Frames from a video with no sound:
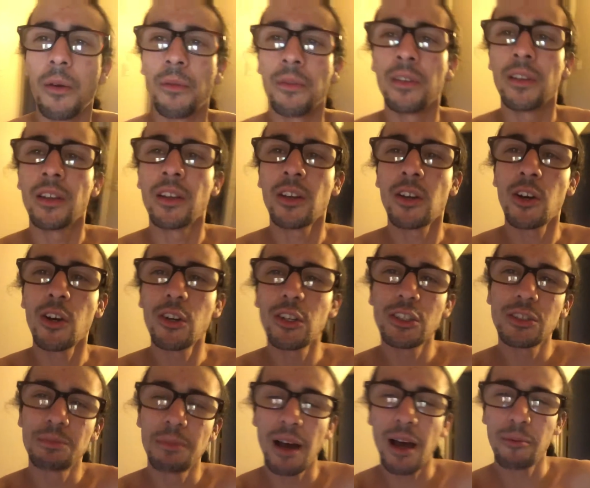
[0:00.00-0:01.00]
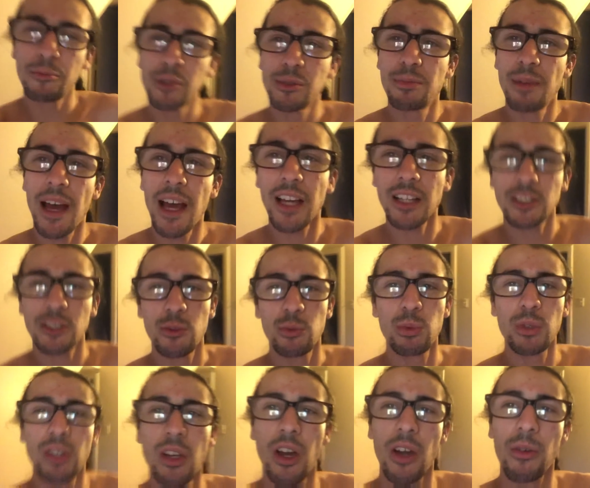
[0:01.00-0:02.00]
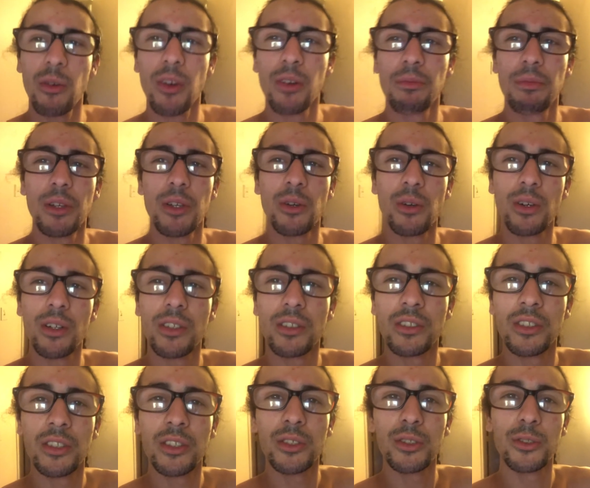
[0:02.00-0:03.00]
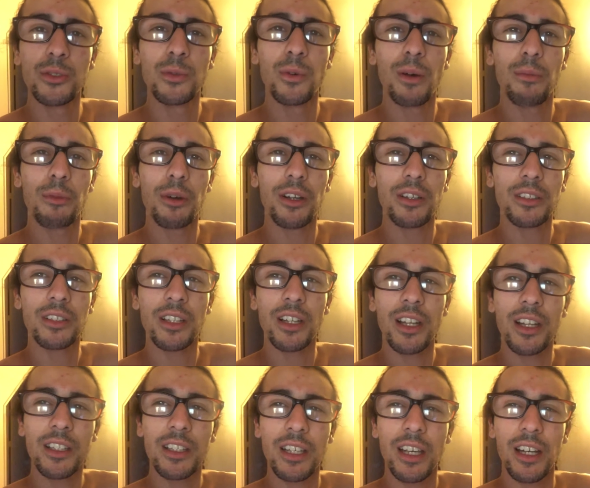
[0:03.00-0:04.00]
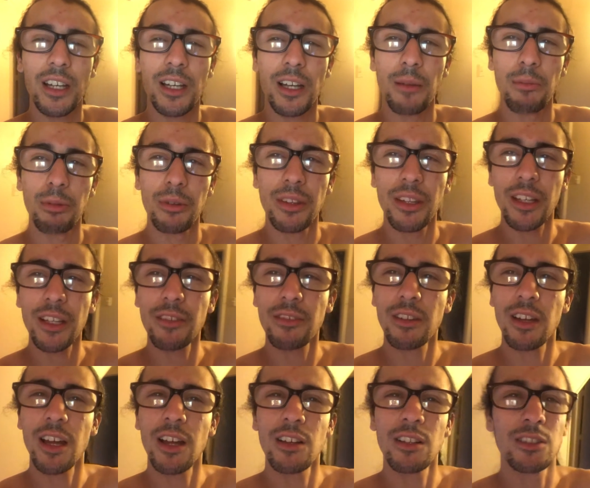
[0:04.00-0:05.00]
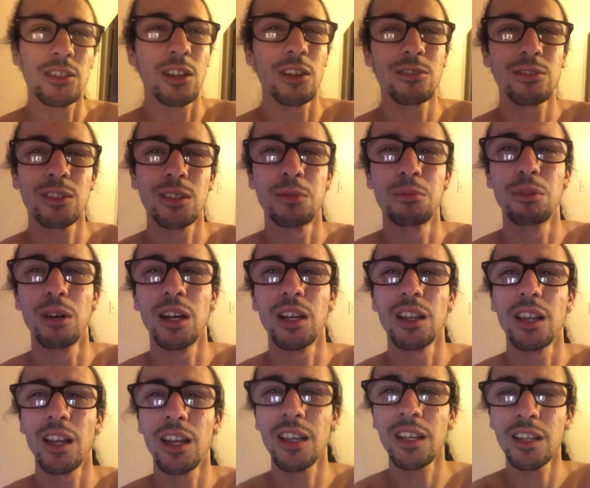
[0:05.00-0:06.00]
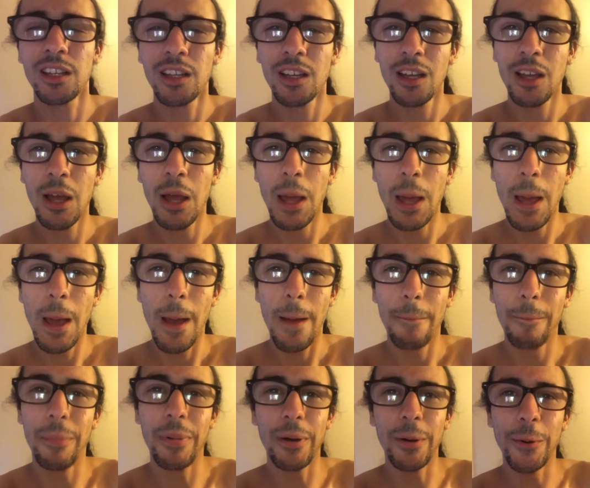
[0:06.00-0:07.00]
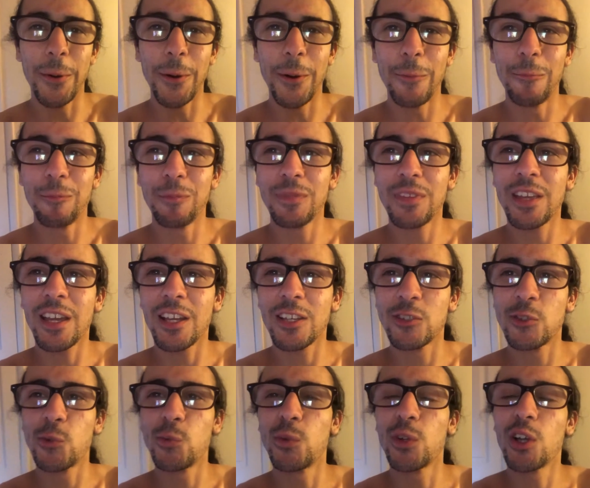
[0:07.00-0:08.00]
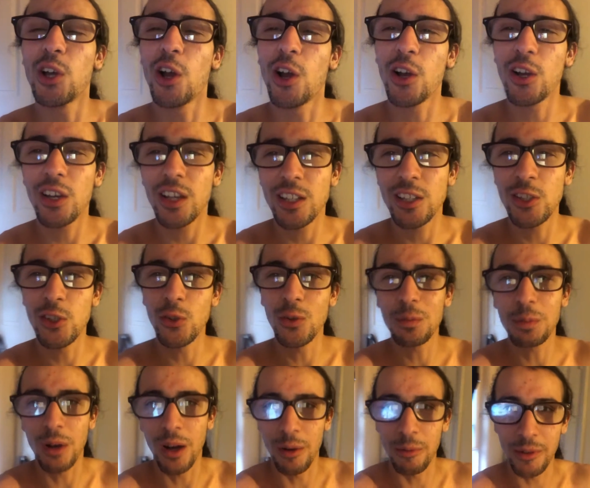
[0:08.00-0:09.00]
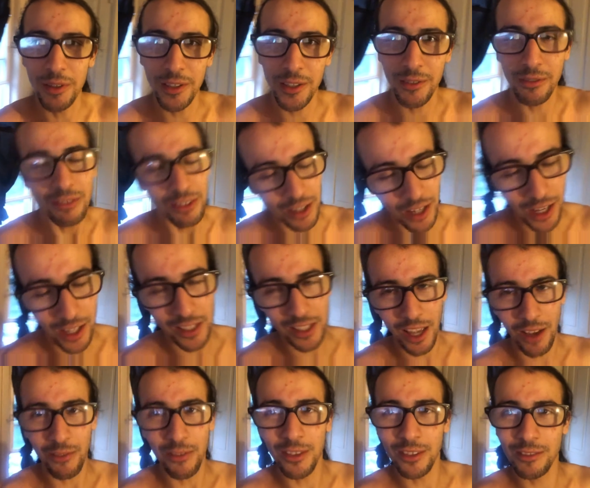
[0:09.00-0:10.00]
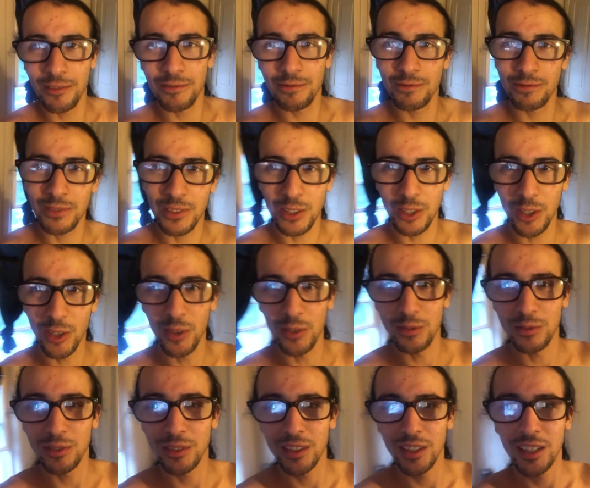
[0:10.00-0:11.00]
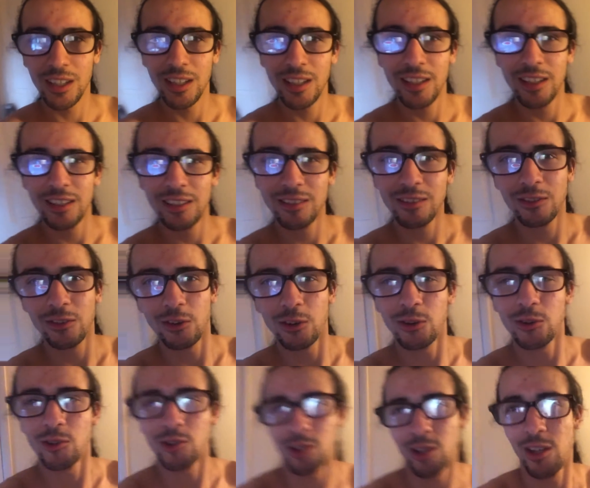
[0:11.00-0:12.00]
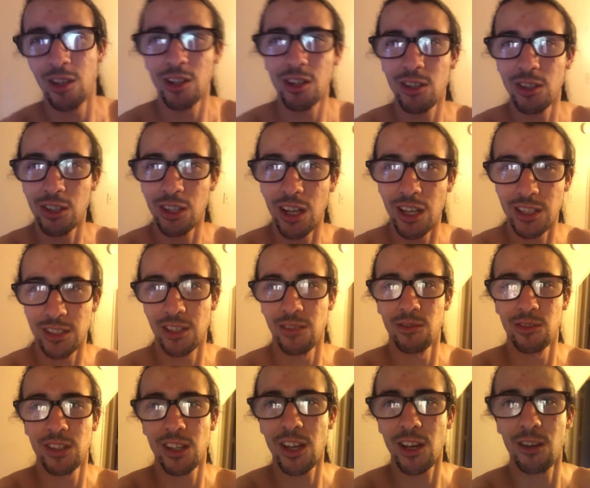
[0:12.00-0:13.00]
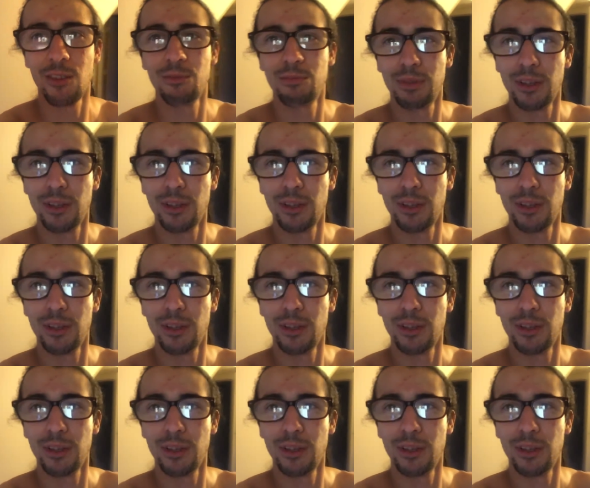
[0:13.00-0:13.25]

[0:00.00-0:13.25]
Nicole's mom is back, so we are going to be going to Walmart today to get a couple of things for the house. Sorry for the bright light. But um, yeah, so we are at the new apartment. If you guys haven't, you know, well, clearly you guys haven't tell.